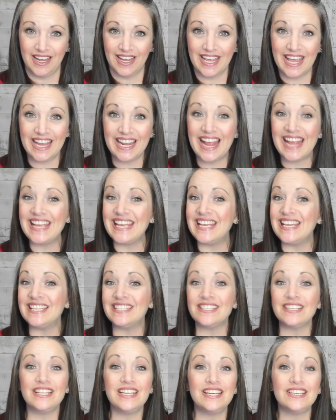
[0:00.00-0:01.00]
Can I
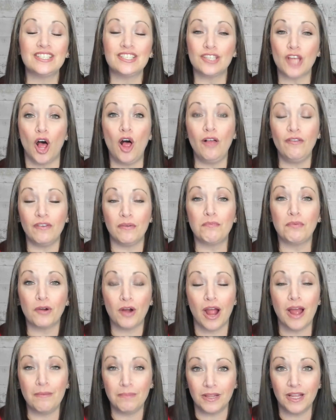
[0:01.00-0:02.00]
easily solve a
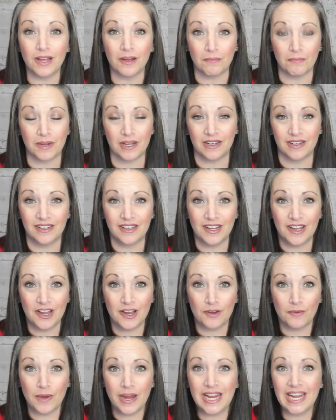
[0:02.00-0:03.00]
problem?
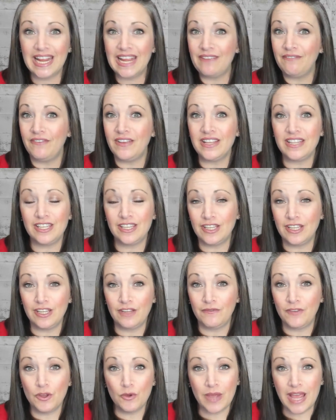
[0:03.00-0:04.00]
Right?
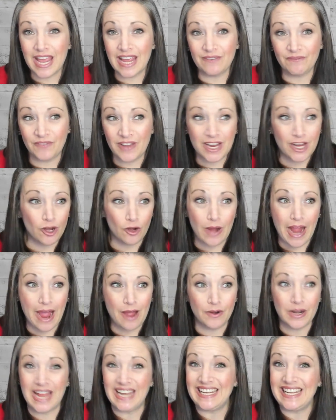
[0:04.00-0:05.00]
If you can't figure
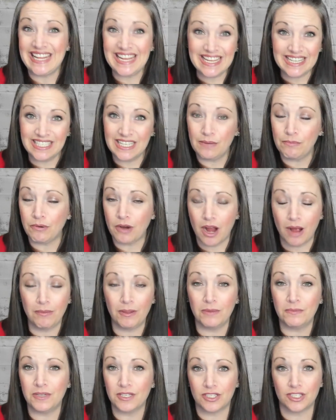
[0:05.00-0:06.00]
out an easy
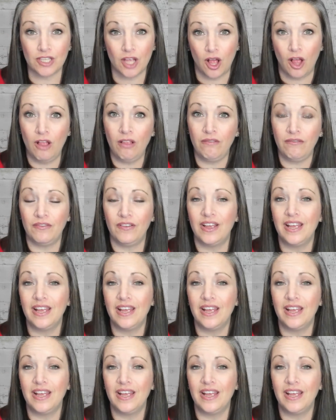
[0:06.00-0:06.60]
problem to solve,